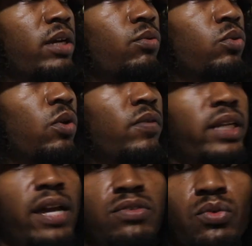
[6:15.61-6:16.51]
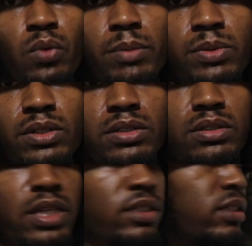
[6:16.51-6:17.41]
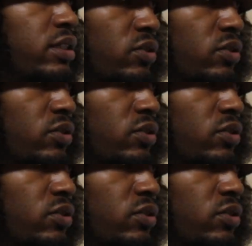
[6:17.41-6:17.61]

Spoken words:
can rule over knives and weapons as it deals